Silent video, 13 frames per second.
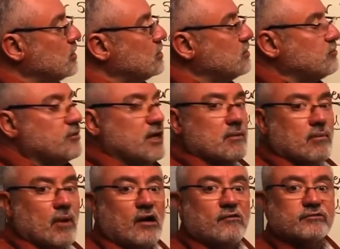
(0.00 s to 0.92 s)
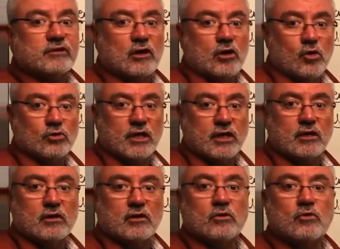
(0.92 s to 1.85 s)
in the frame after
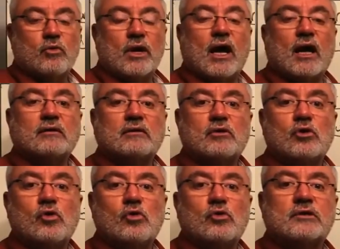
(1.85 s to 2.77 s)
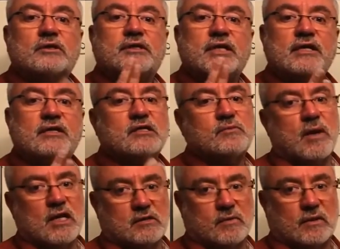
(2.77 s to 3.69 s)
loading will undergo three
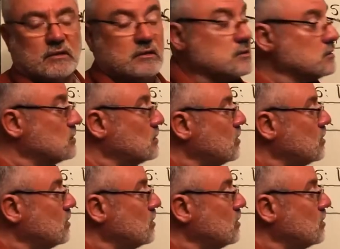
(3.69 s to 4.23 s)
displacements.